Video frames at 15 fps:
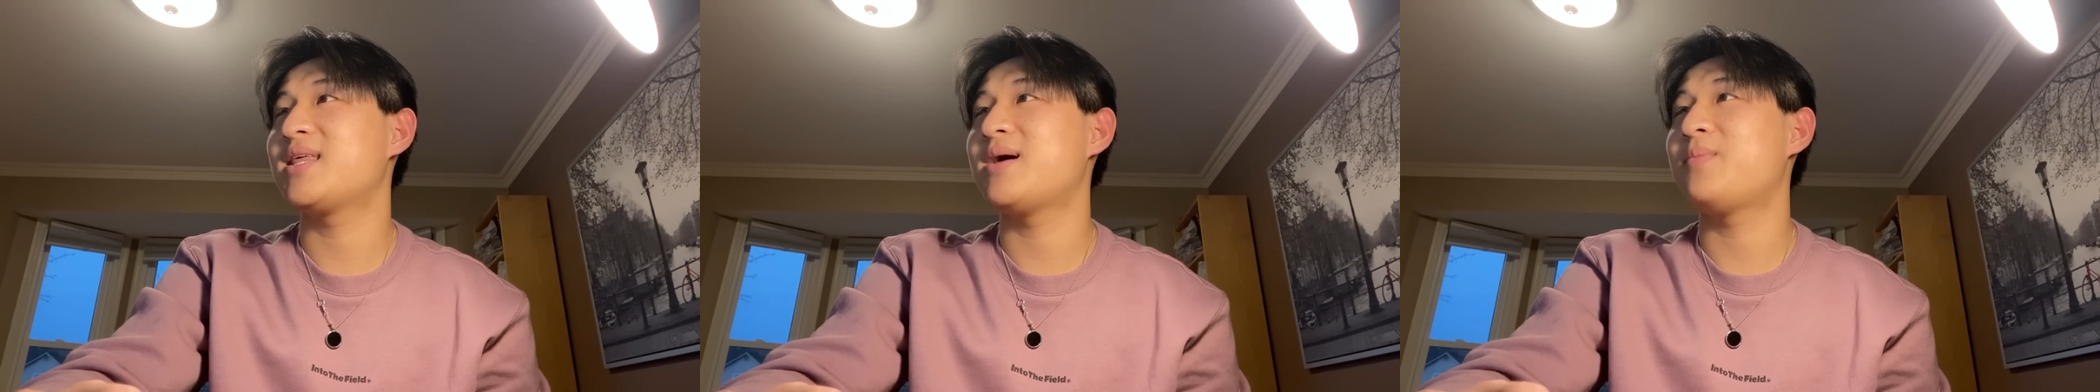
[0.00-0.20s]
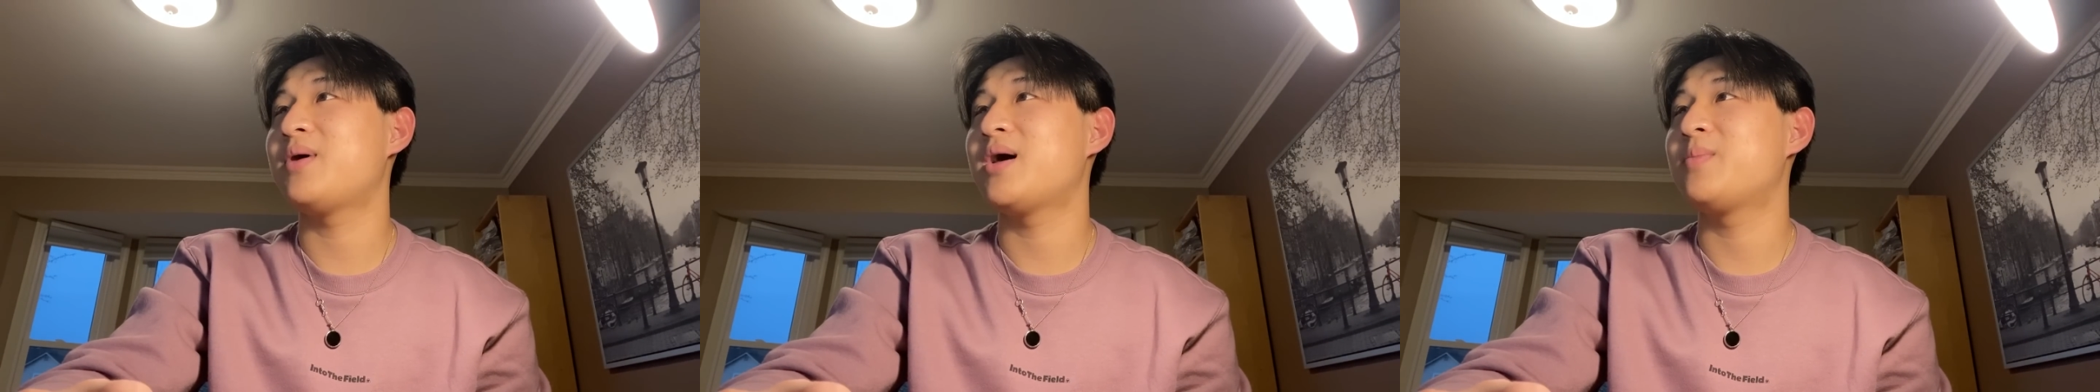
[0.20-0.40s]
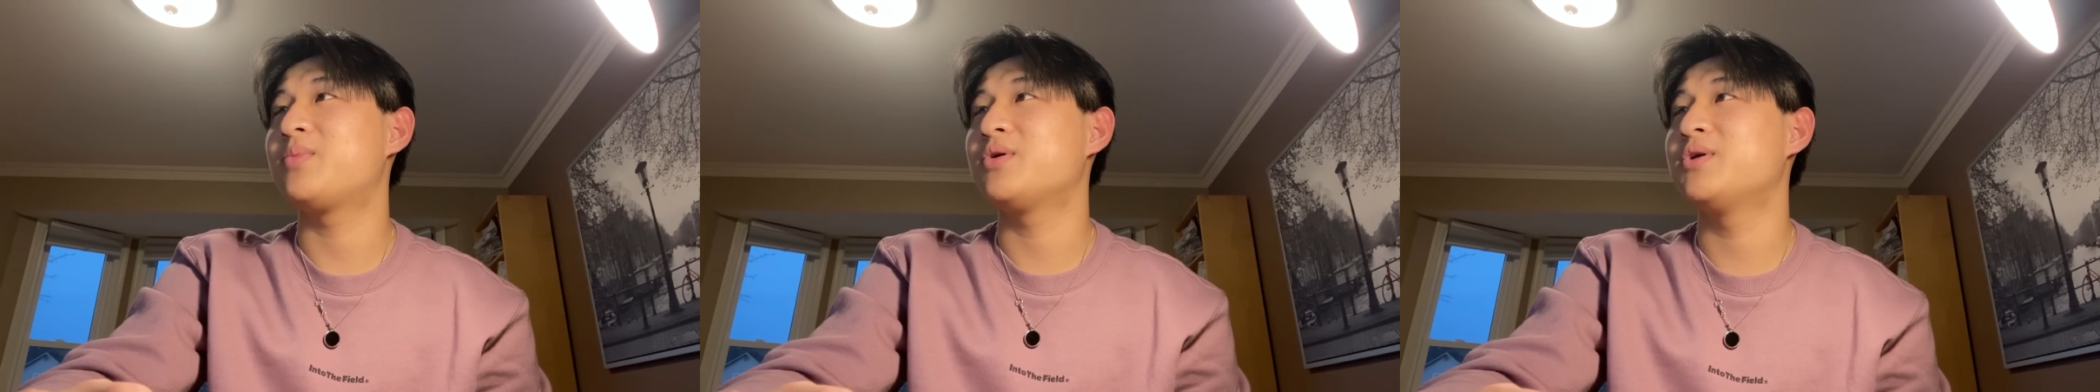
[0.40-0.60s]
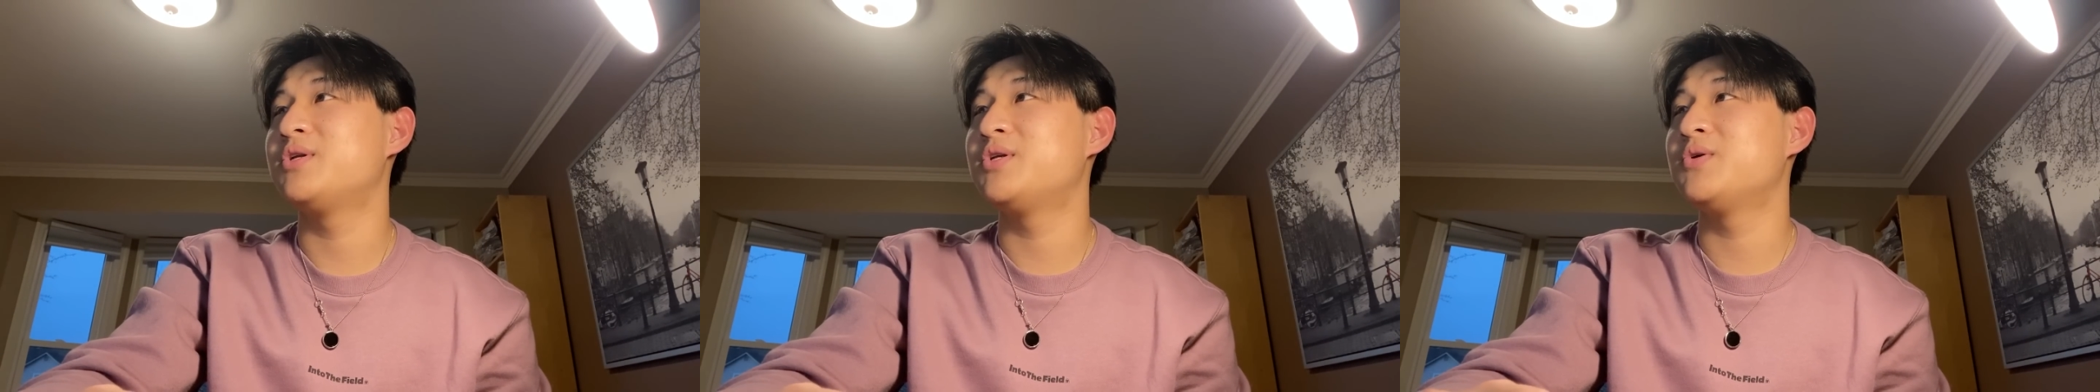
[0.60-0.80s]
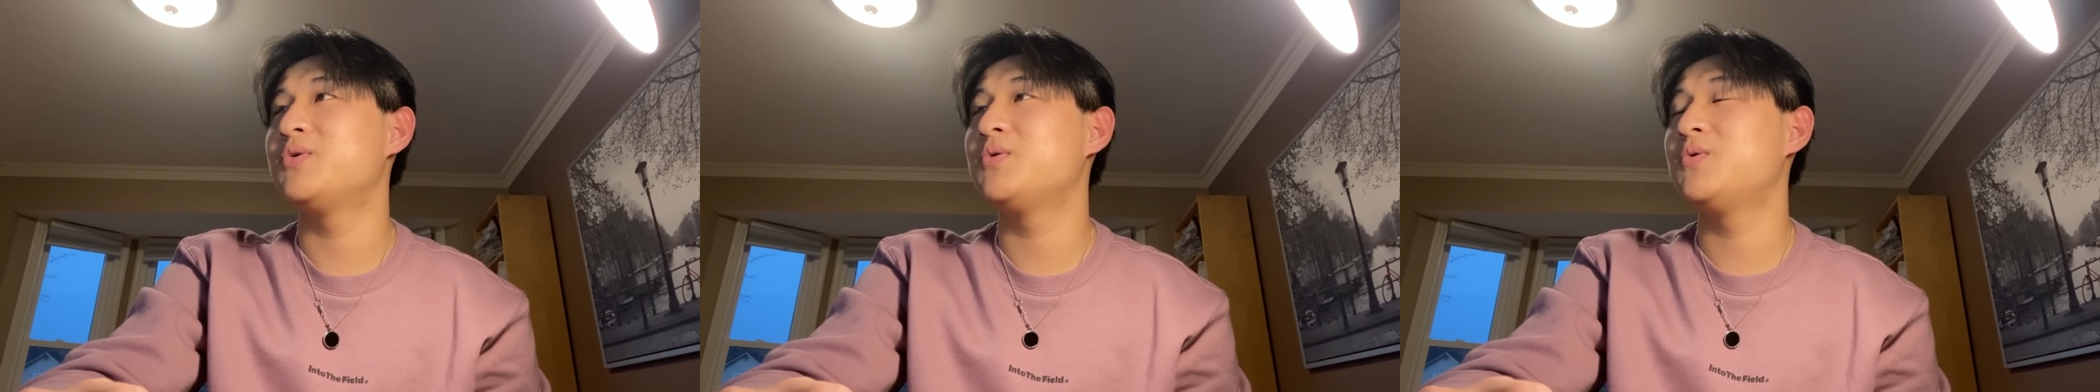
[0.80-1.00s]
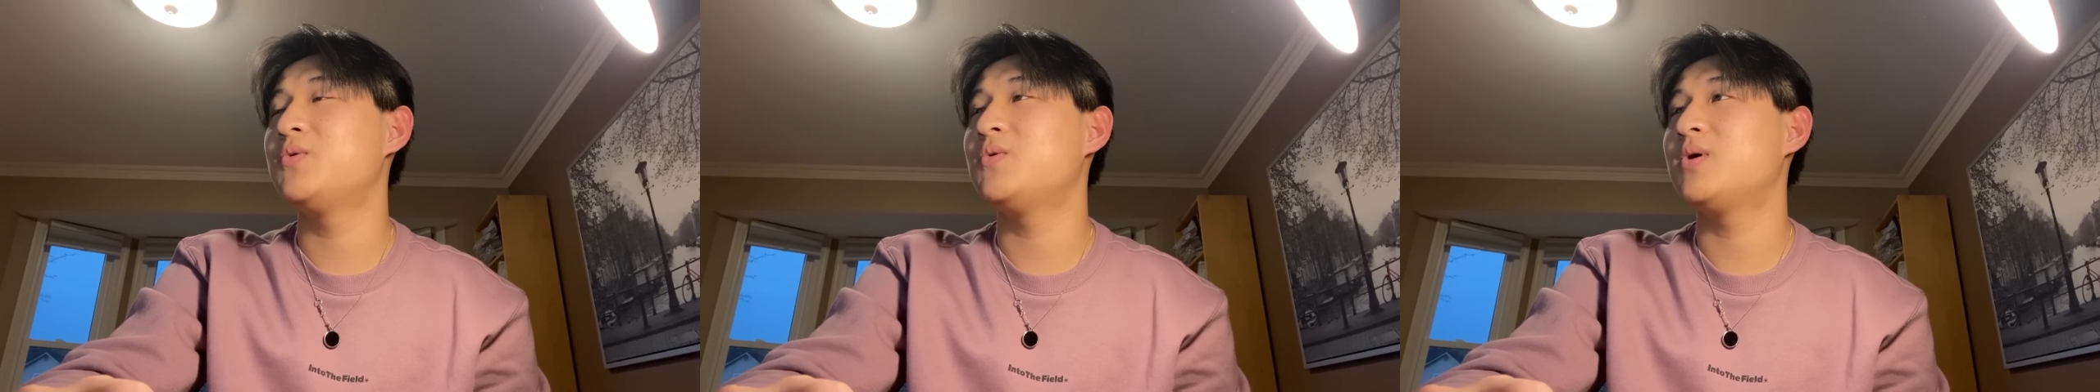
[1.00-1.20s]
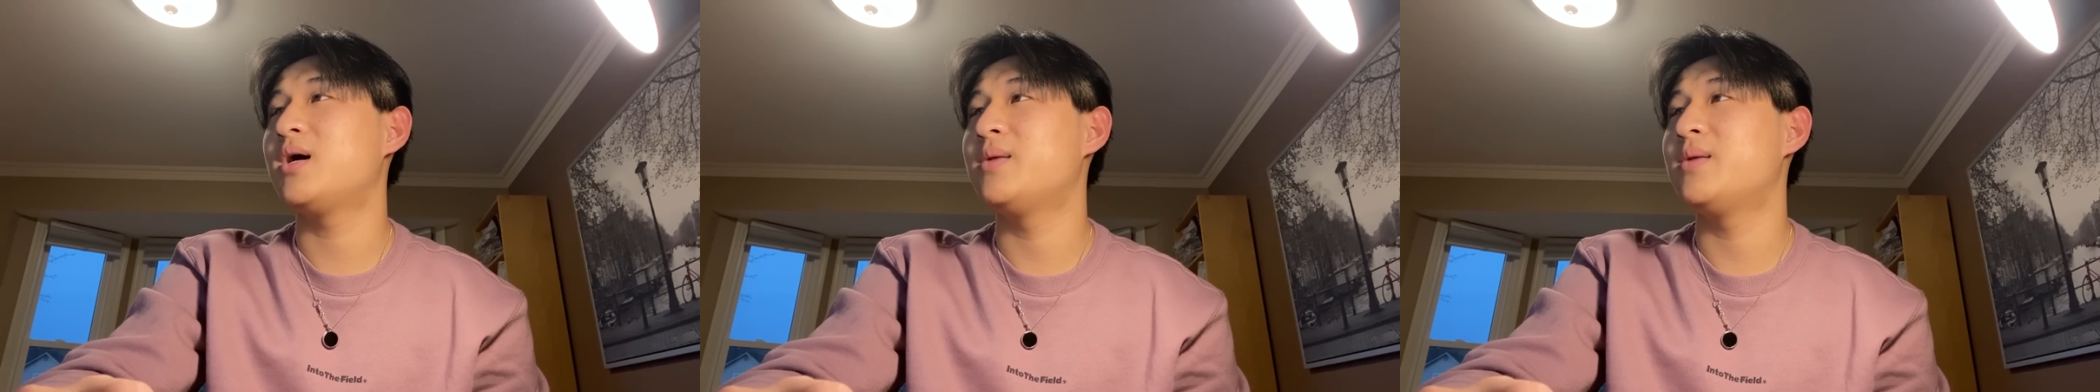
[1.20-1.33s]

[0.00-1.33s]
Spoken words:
that my Purdue